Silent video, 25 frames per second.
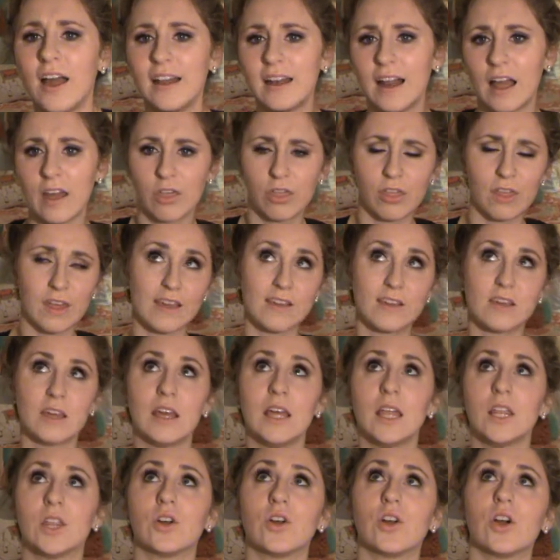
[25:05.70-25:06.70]
it, I think,
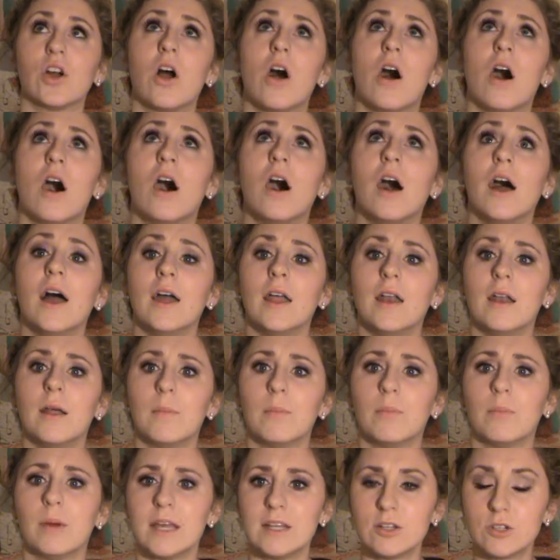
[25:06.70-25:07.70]
either on
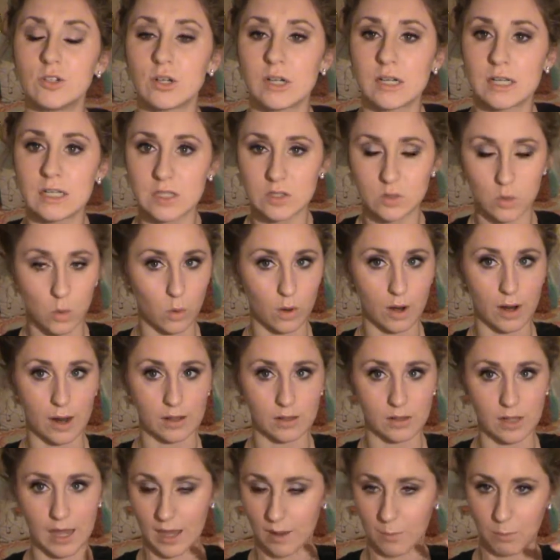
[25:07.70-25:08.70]
Pinterest or
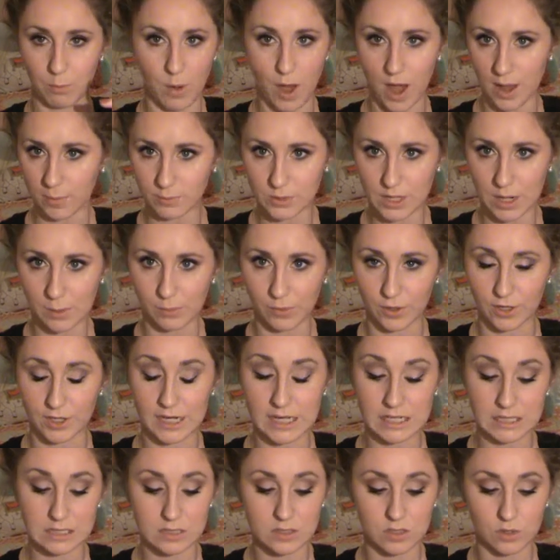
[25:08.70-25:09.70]
it like popped up on
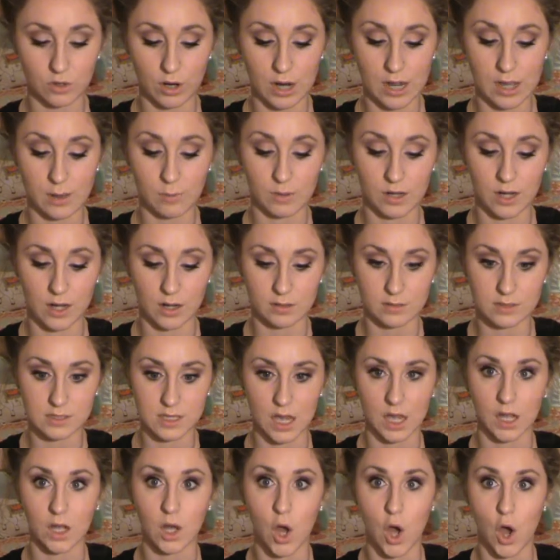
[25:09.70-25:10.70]
Instagram, and I was
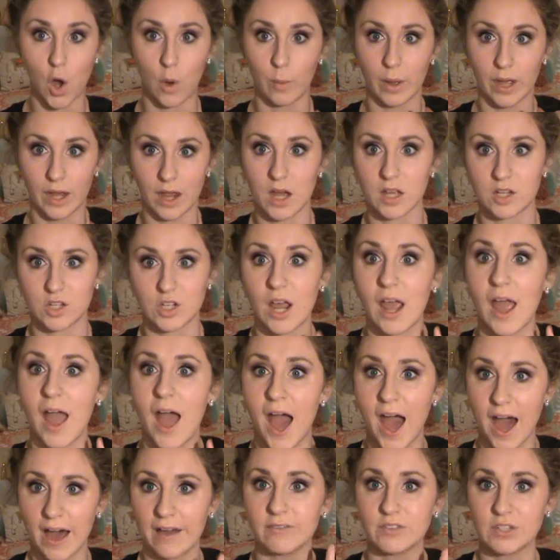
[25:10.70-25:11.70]
like, oh my gosh, I
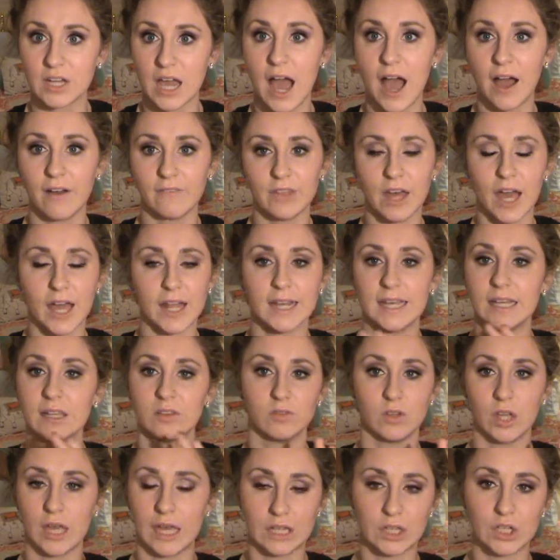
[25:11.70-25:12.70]
have to have that.
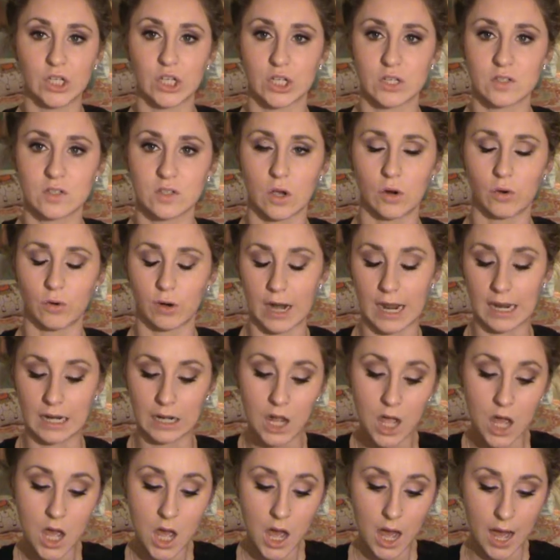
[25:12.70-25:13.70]
It looks so great.
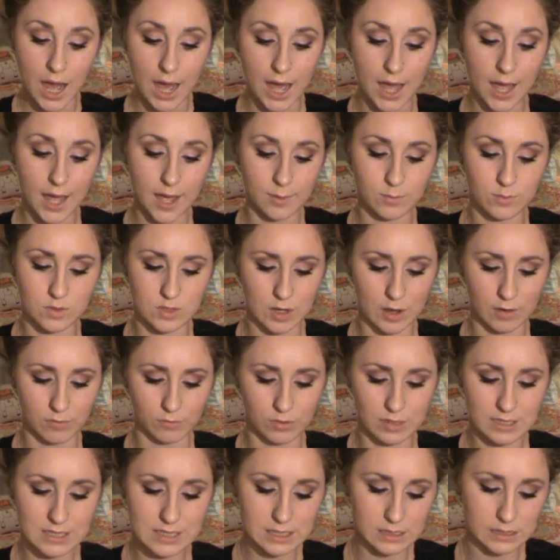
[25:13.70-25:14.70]
So I've
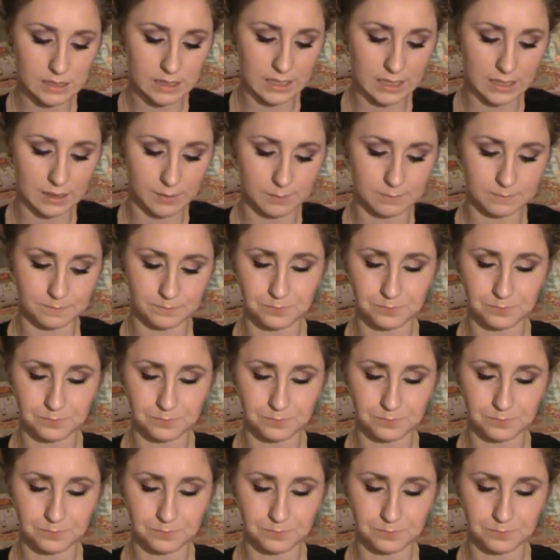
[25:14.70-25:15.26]
recently